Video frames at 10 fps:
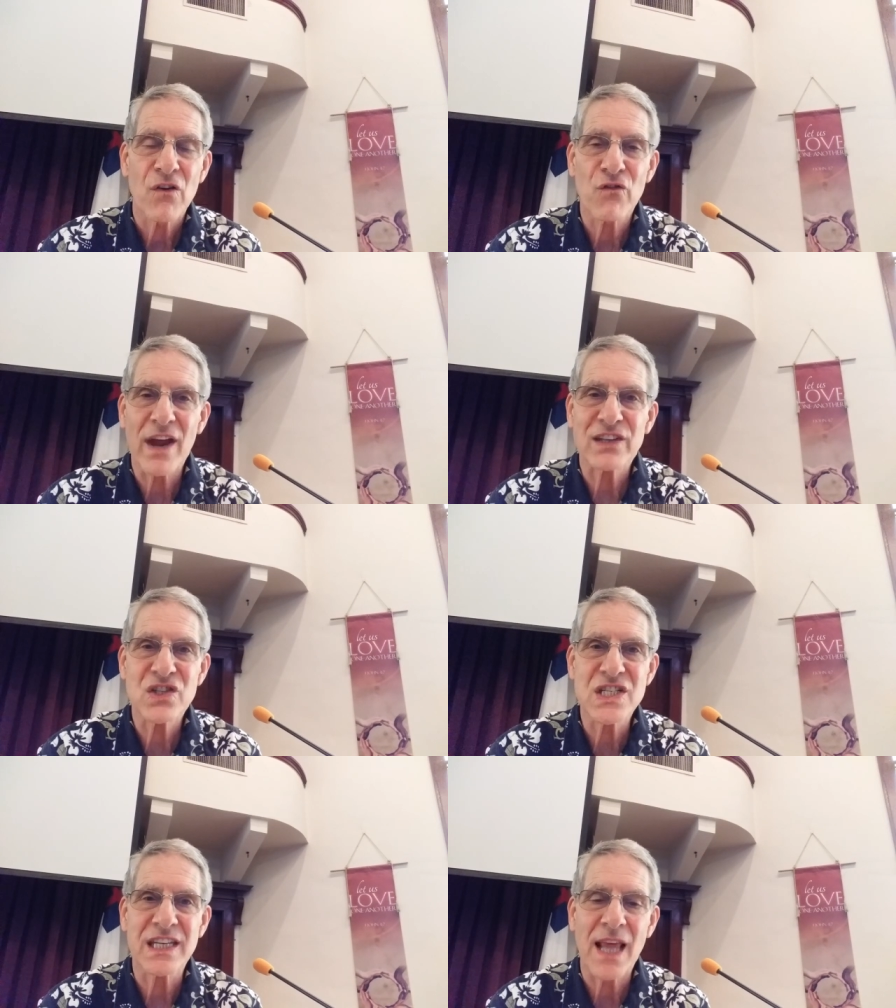
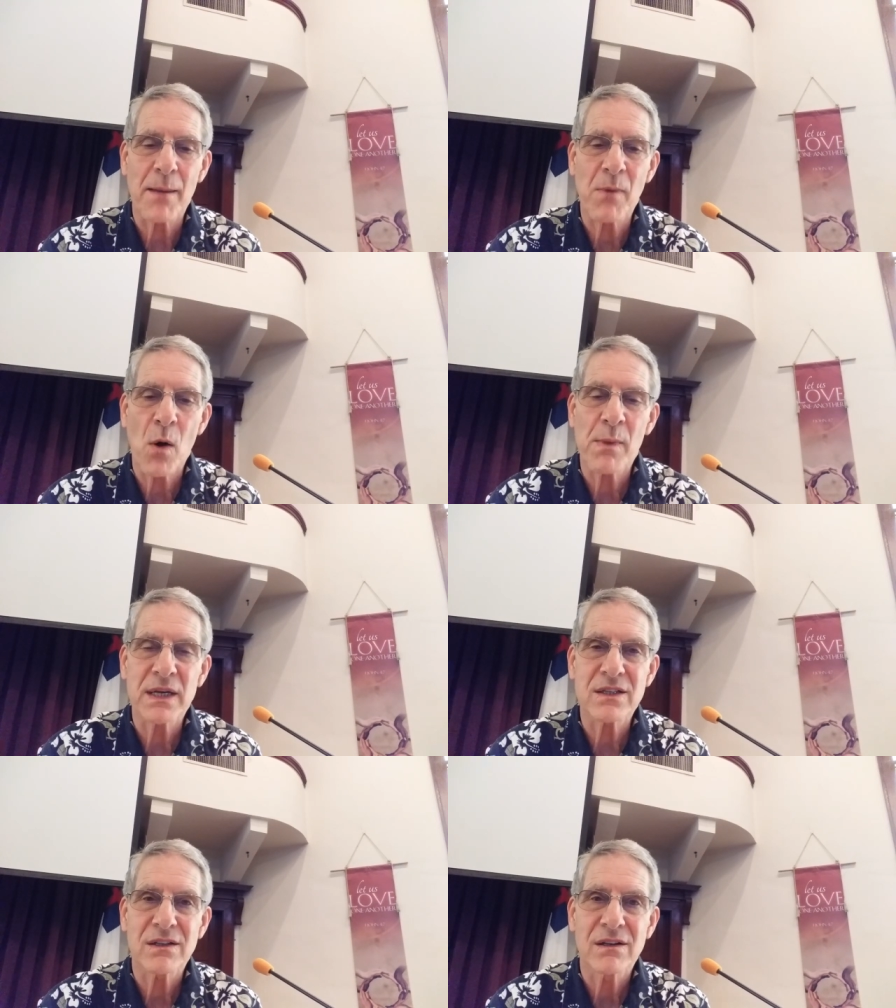rest in that
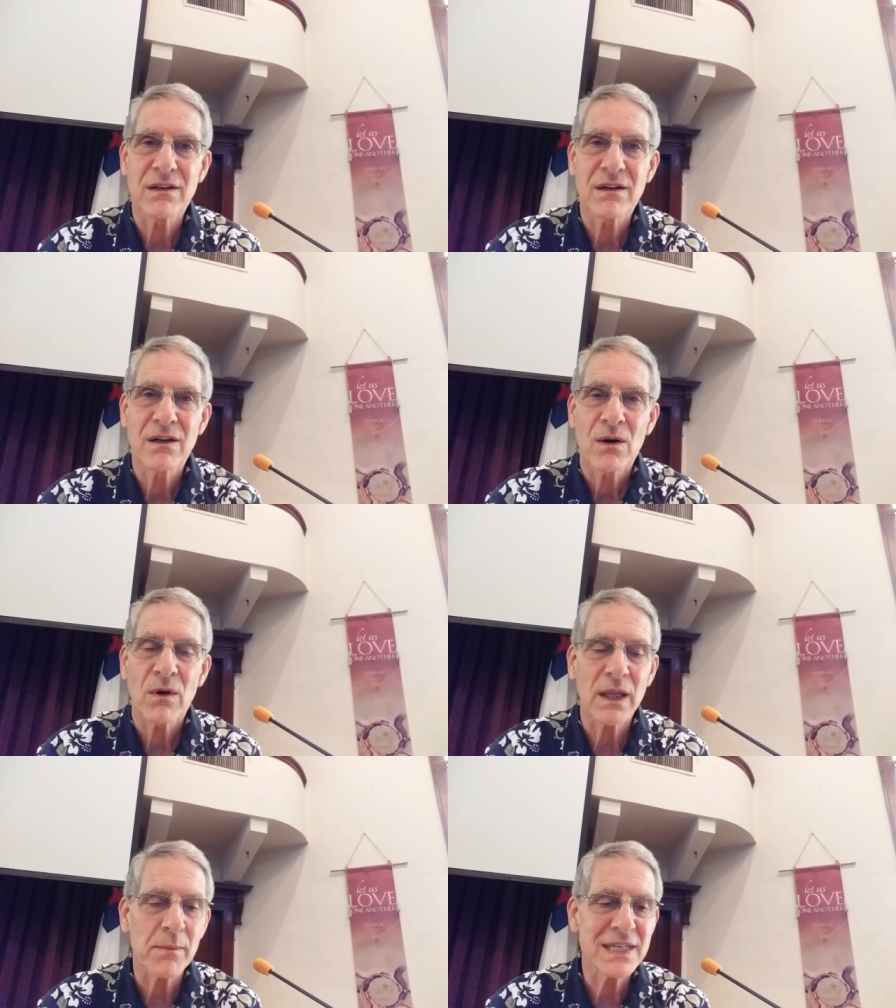moment?
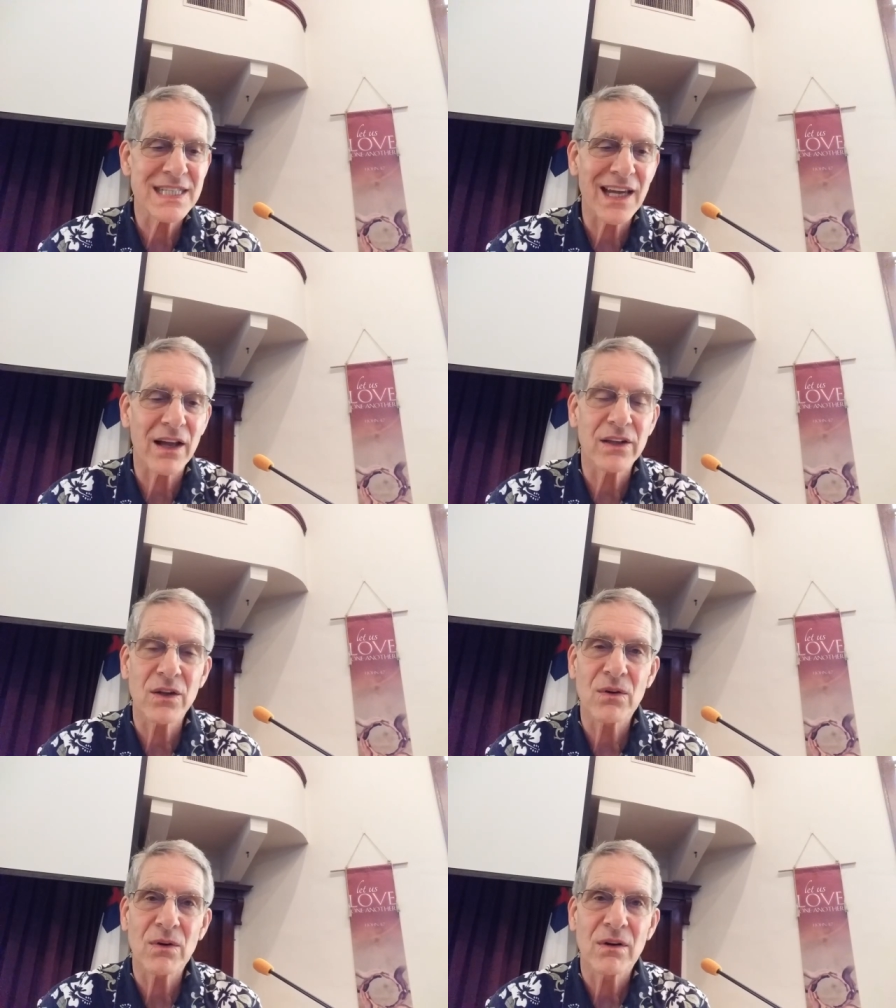Well, let me tell
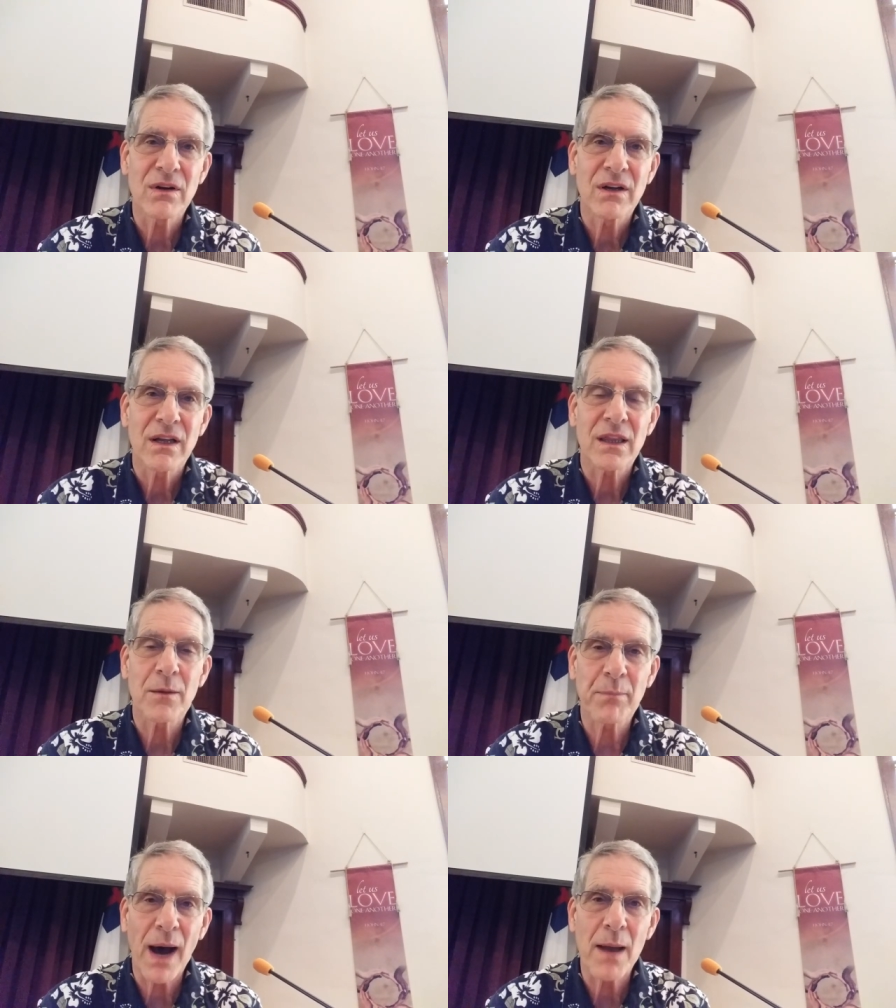you, the
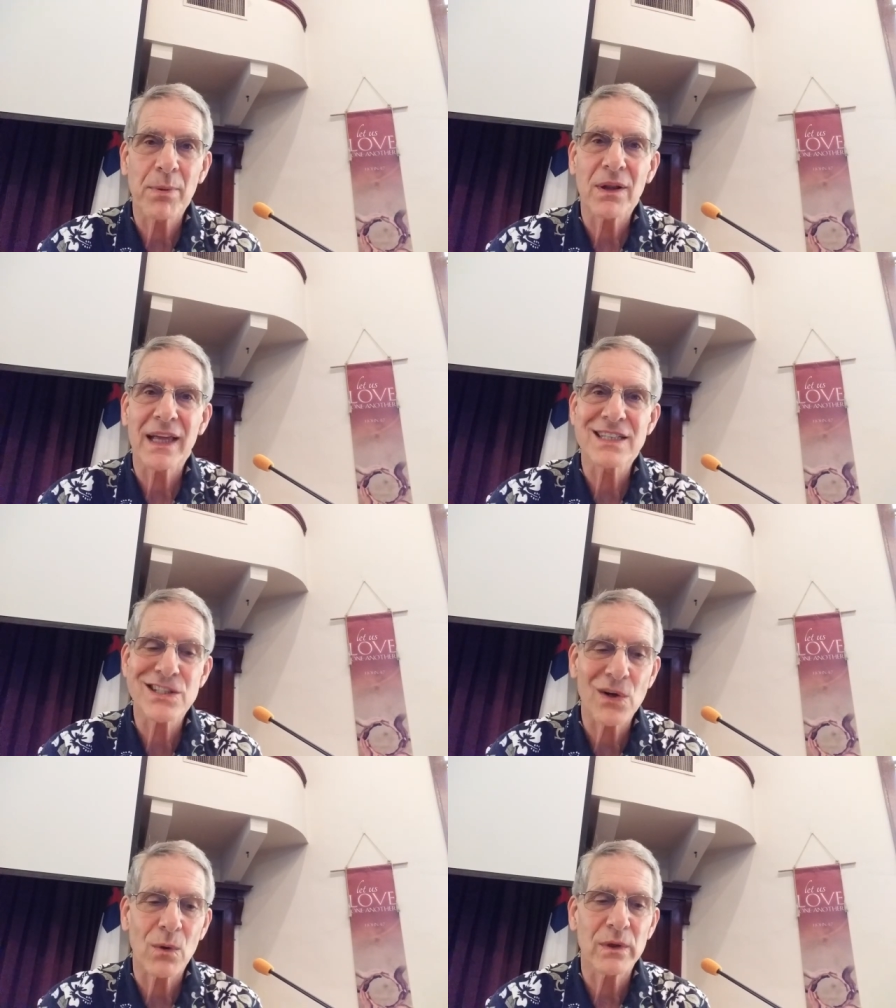Bible has
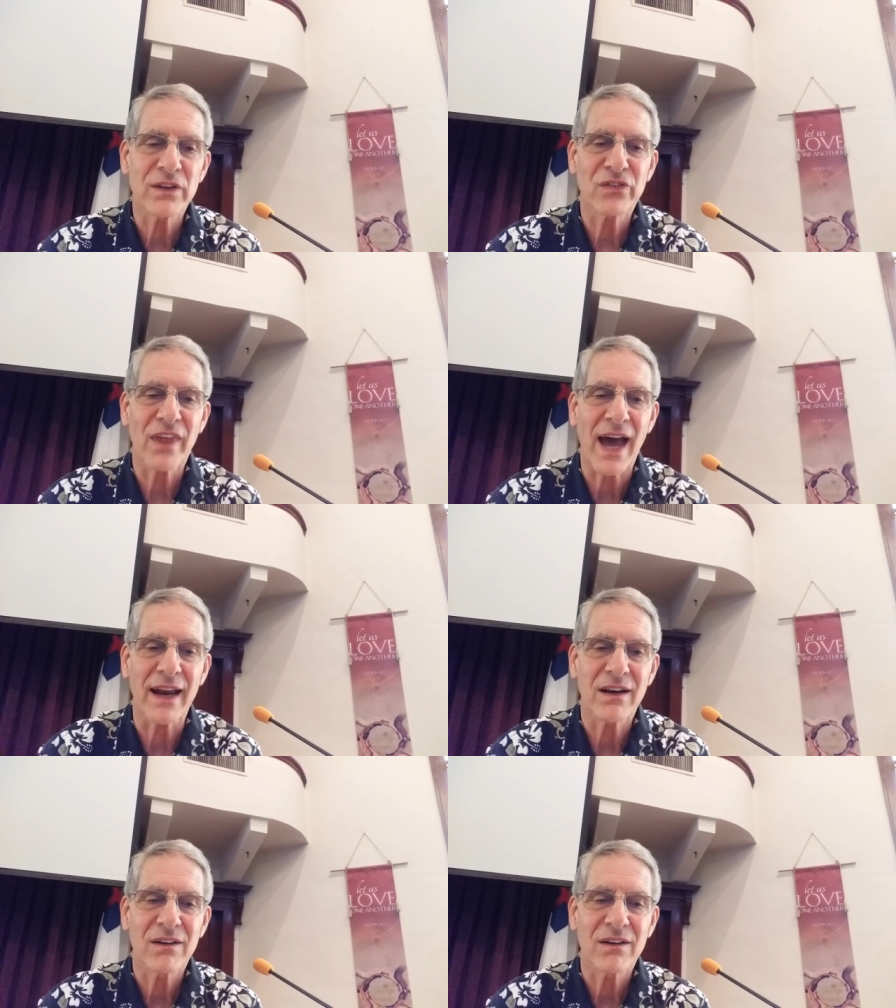told us that.